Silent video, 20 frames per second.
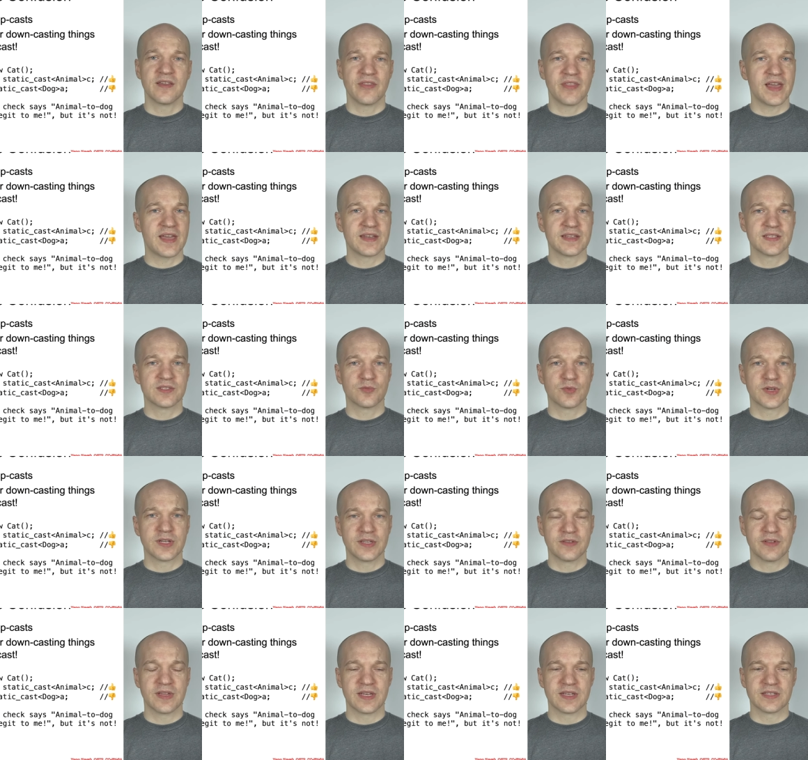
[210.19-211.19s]
that is where
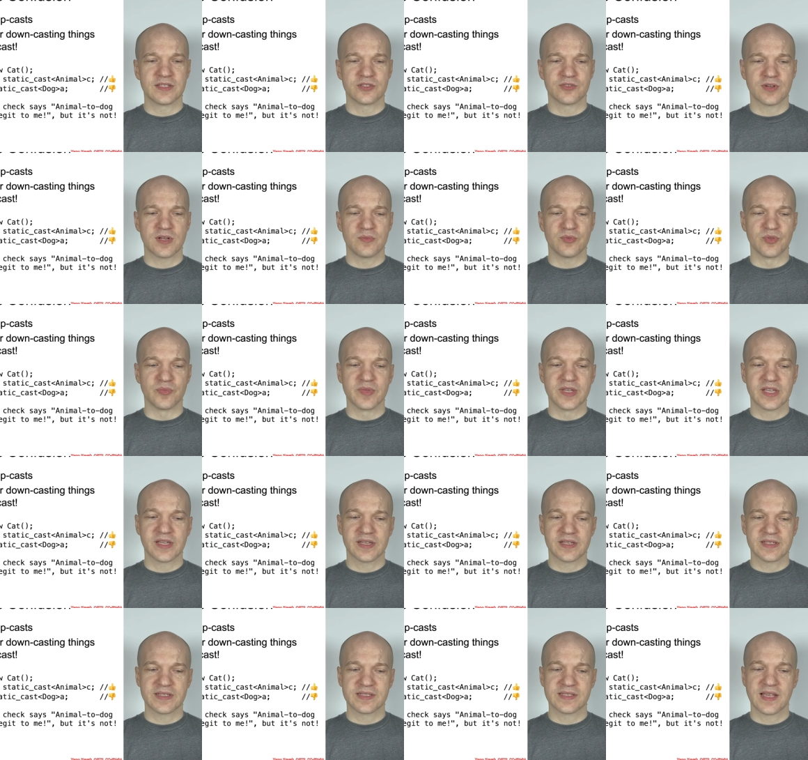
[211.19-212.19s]
you get into trouble
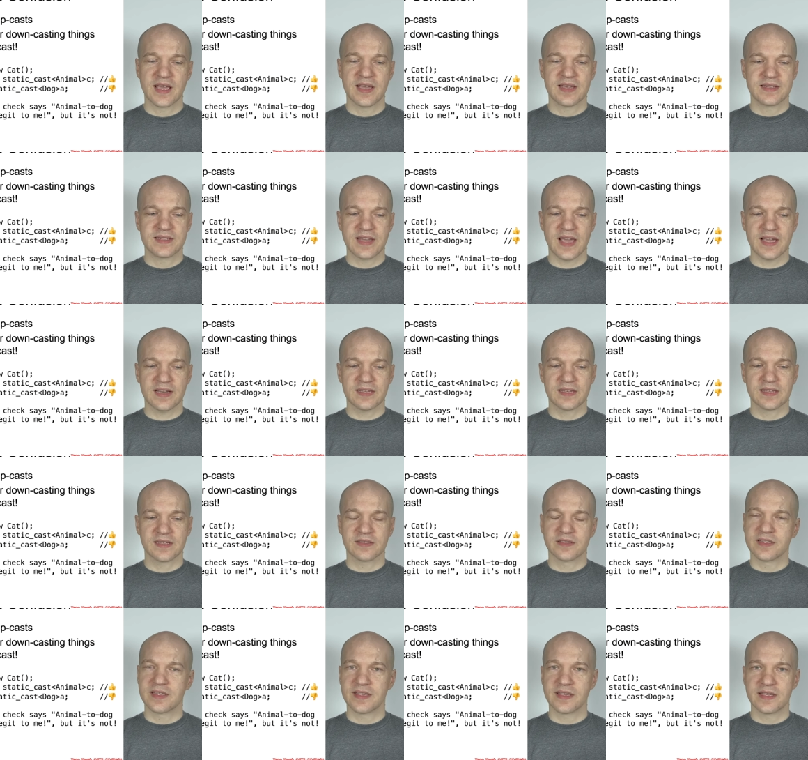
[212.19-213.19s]
because
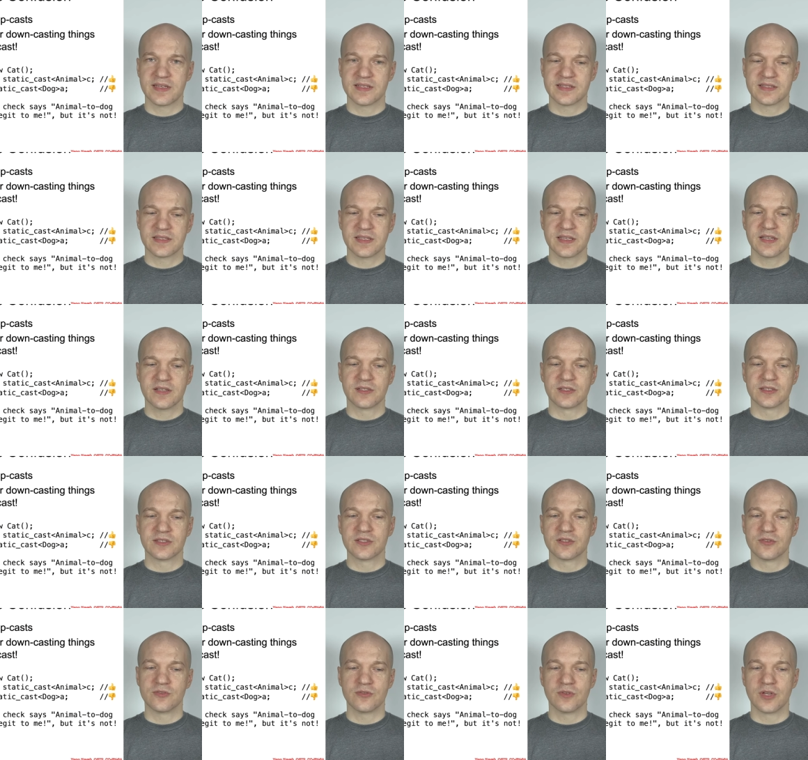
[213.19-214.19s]
technically it is legal
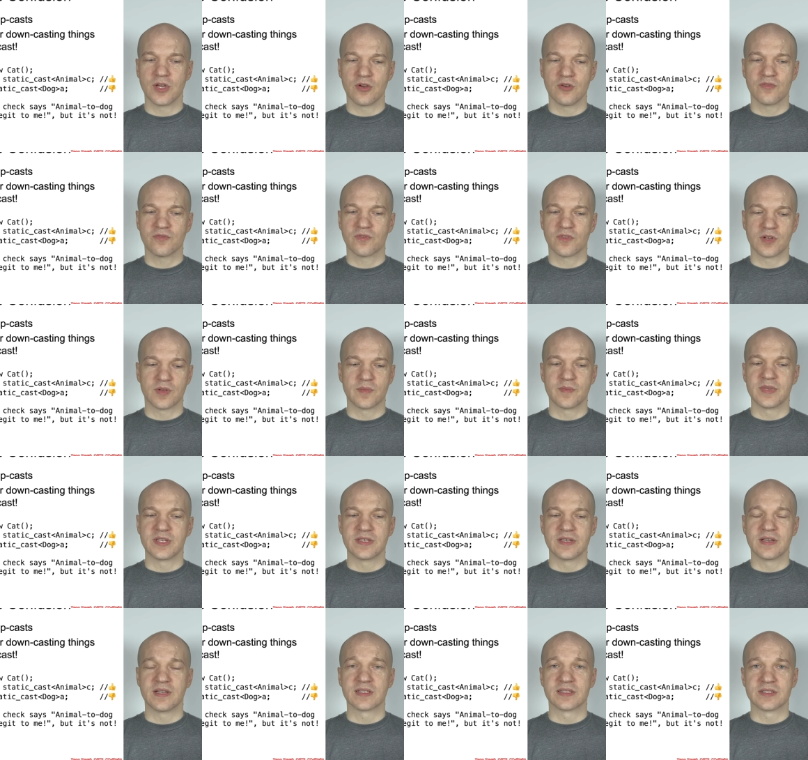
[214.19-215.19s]
to go from
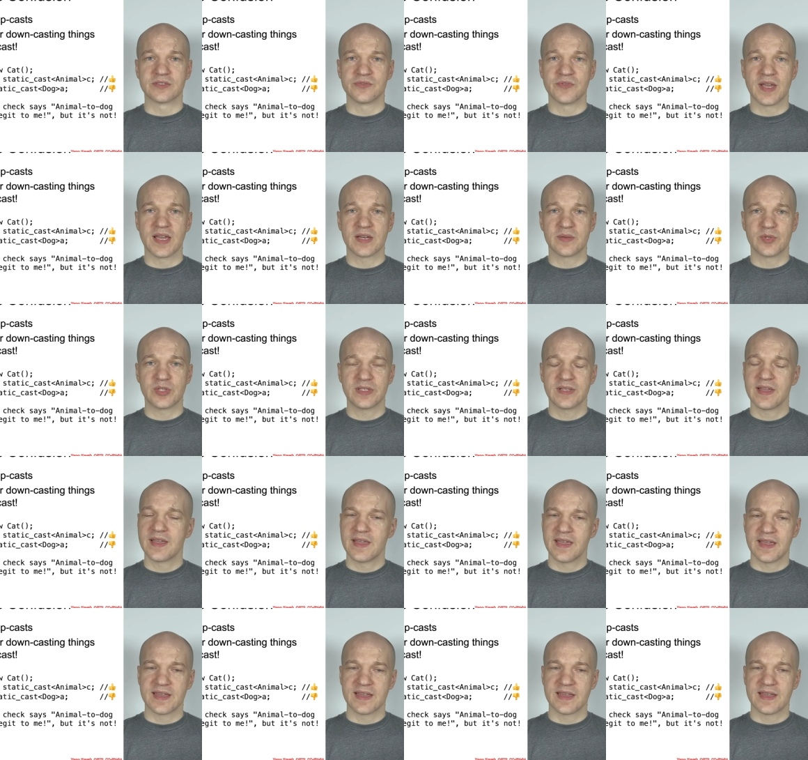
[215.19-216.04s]
dog to animal,